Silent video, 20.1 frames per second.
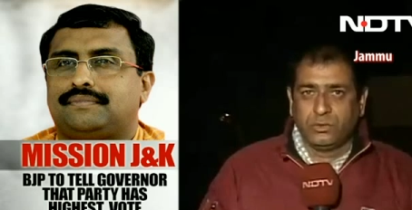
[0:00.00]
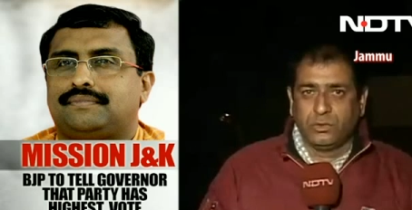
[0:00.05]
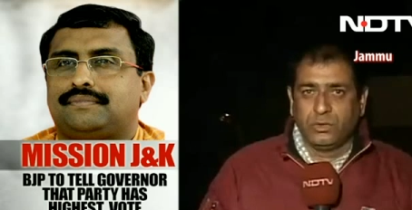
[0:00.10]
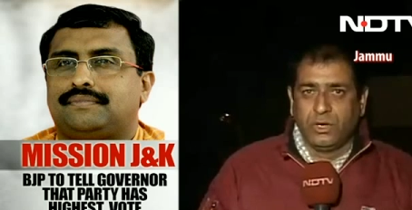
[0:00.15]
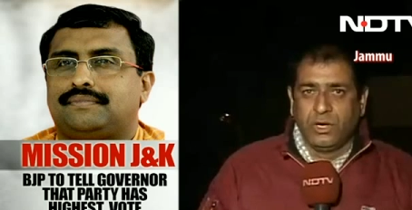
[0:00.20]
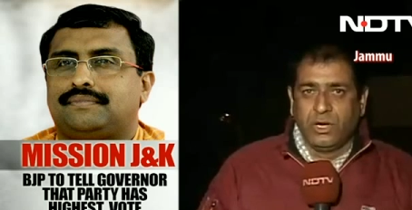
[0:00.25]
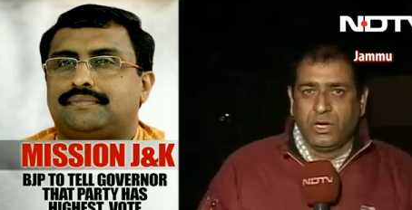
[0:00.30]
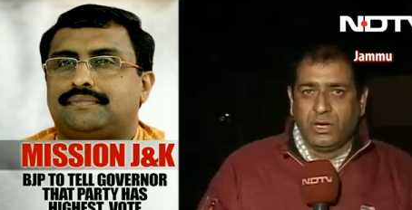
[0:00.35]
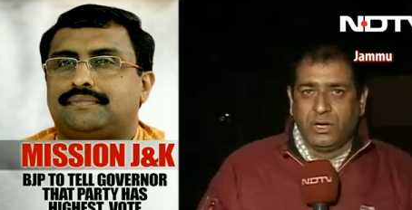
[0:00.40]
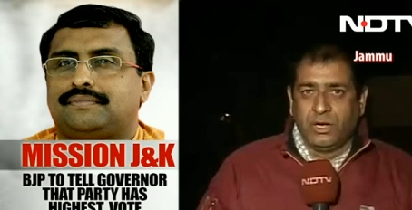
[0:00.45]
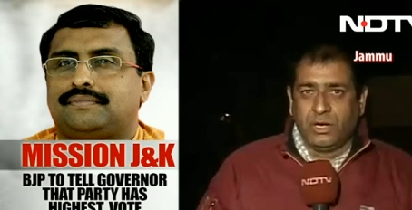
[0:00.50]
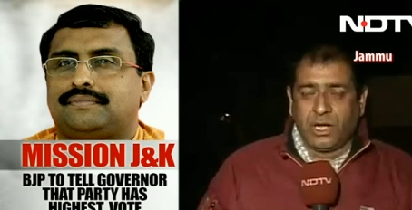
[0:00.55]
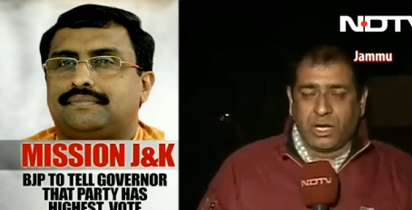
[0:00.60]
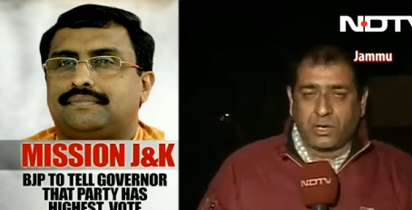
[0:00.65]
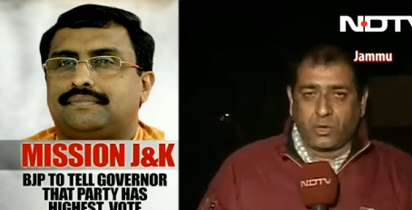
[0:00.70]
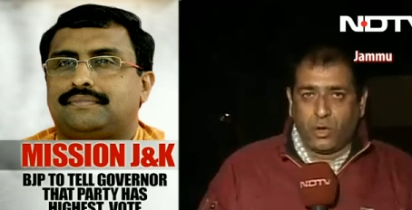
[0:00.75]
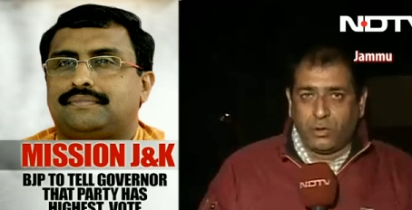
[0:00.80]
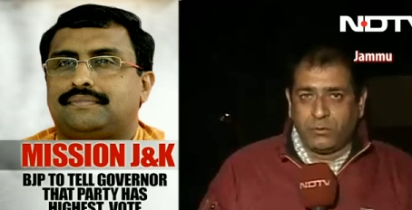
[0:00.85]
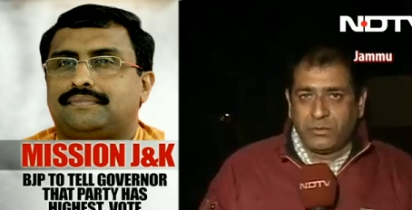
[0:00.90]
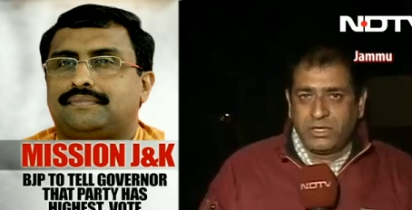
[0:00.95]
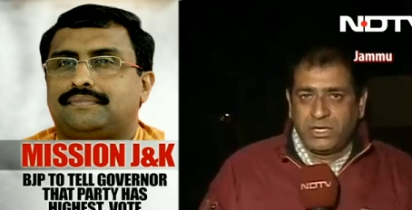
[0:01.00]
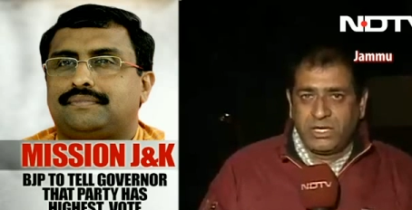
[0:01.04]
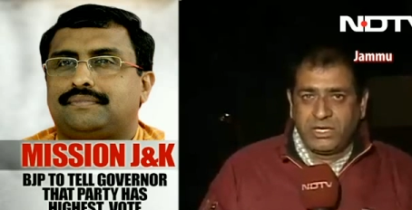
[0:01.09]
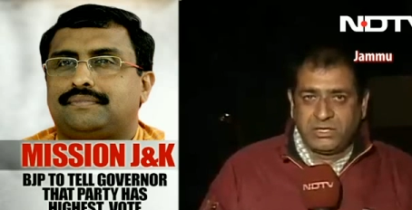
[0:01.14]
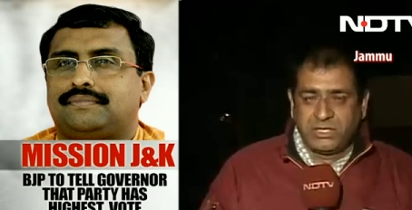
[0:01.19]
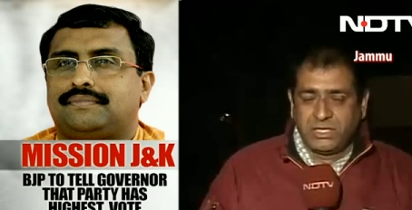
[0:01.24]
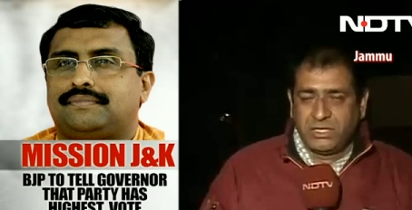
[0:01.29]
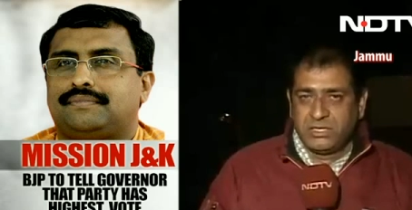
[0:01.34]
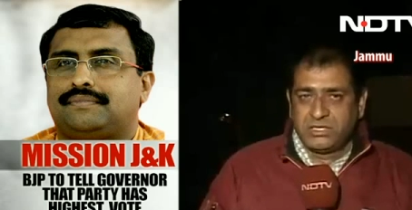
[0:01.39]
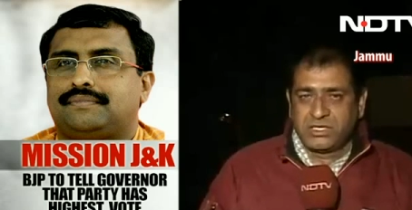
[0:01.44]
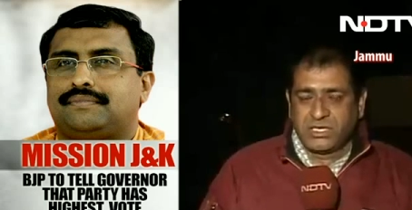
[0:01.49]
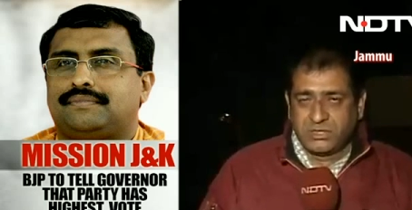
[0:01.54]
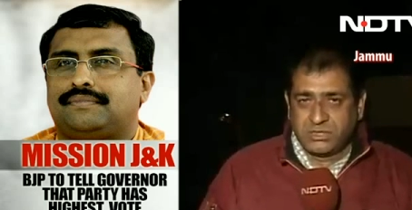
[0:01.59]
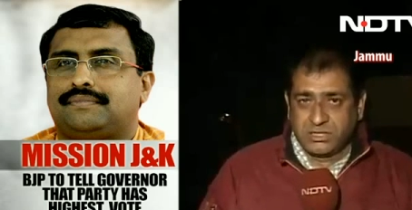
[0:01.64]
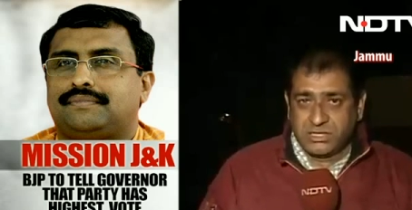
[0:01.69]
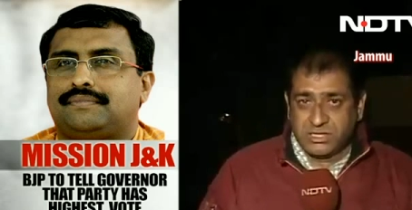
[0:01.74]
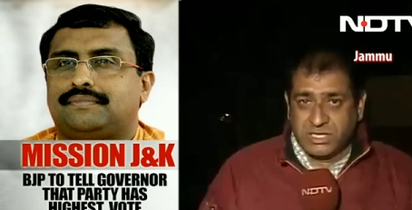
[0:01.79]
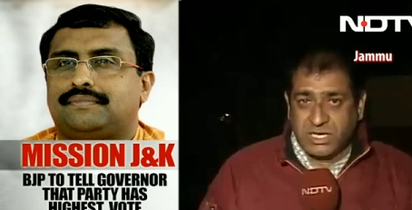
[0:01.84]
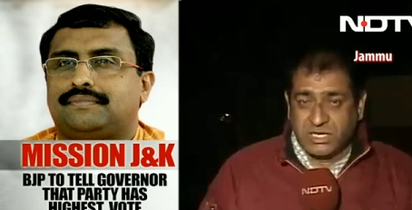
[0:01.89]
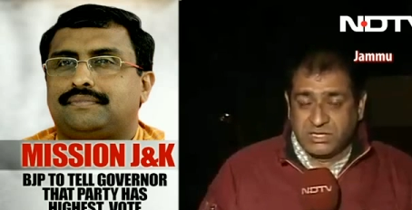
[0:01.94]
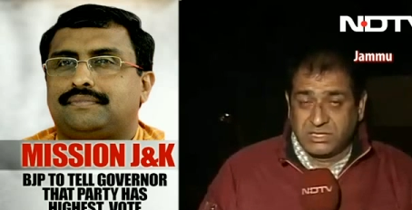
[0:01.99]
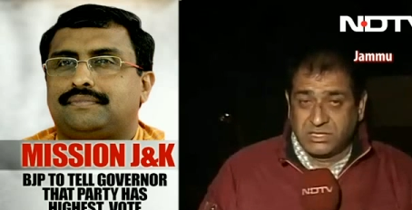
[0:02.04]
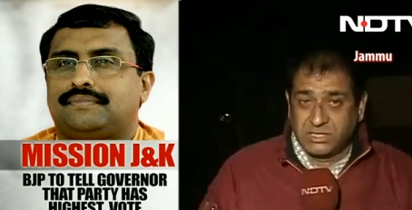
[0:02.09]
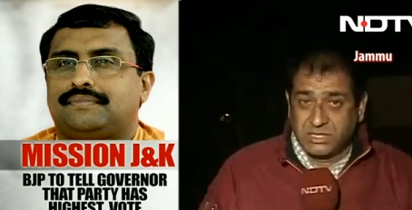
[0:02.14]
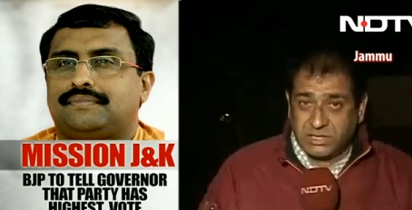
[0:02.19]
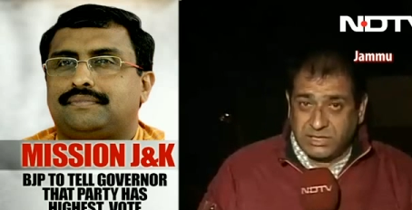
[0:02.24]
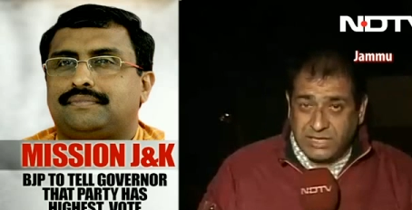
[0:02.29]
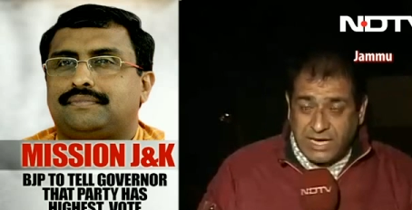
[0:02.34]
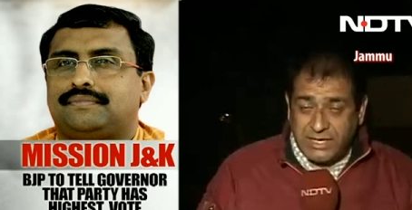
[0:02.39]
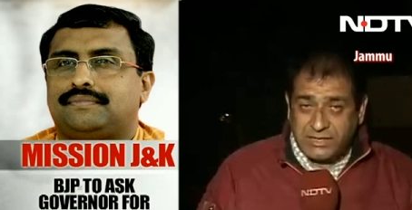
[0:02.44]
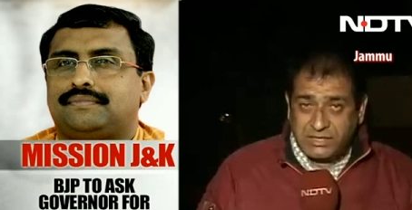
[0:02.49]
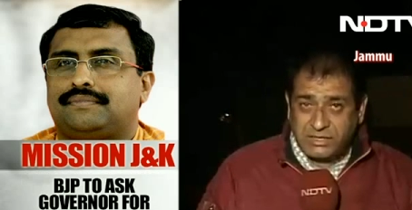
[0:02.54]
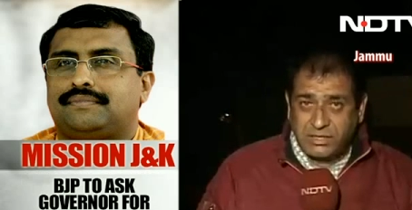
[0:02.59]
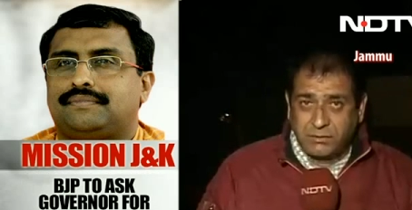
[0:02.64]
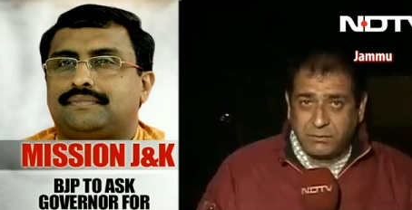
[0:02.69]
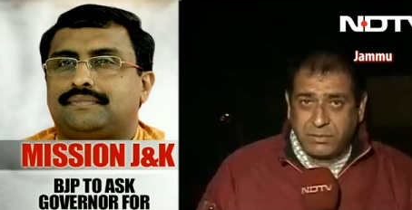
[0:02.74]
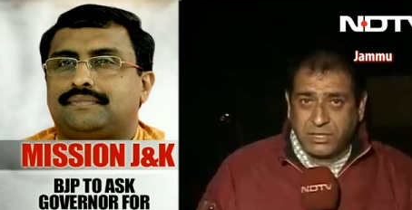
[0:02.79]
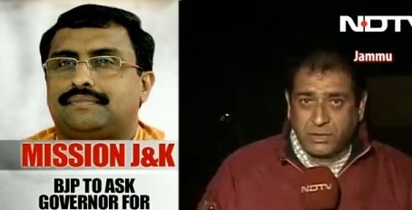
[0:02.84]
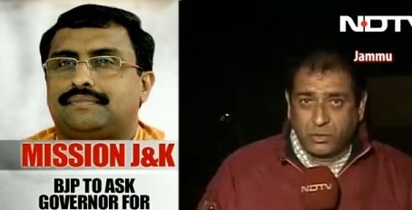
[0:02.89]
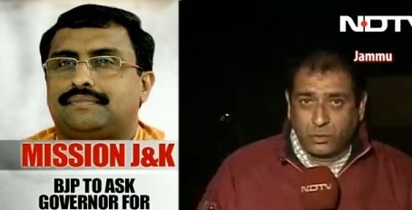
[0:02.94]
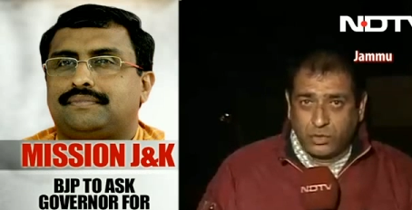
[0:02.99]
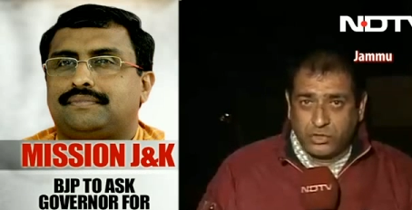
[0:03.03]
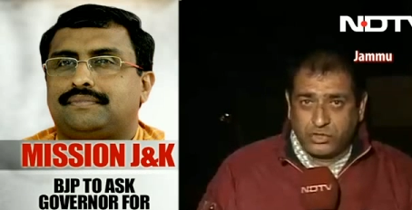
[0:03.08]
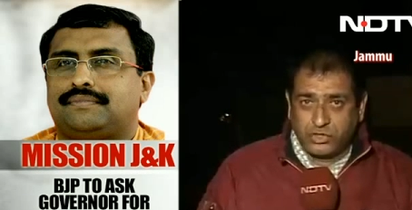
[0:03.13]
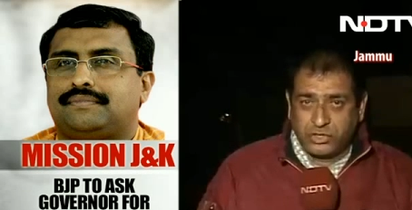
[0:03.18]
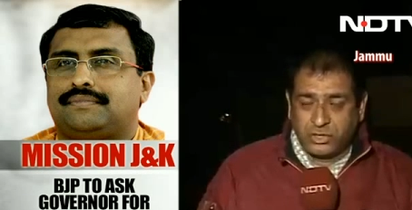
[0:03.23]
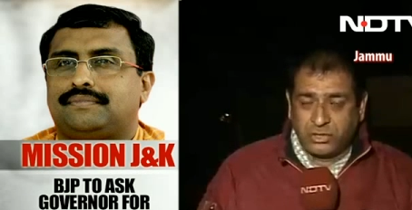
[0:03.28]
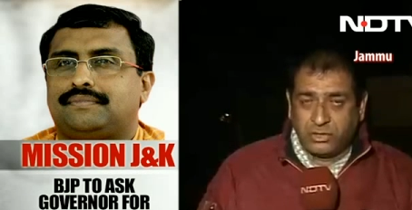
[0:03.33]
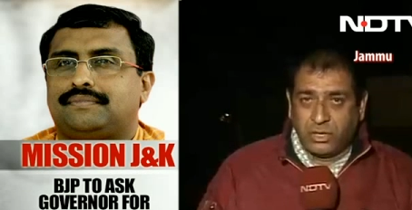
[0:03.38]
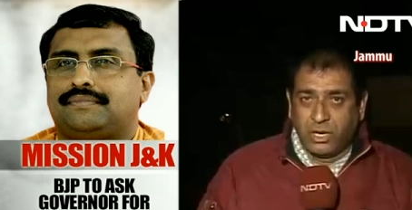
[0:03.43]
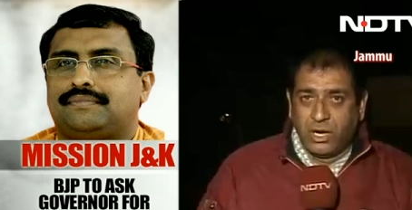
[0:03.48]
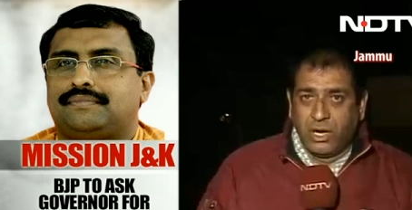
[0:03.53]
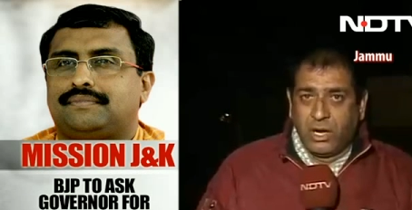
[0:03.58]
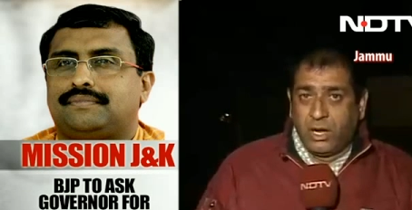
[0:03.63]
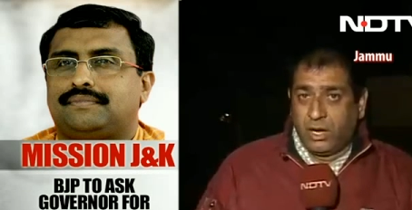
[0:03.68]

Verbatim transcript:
Speaker 1: to uh, accommodate each other's concern? That's the big question.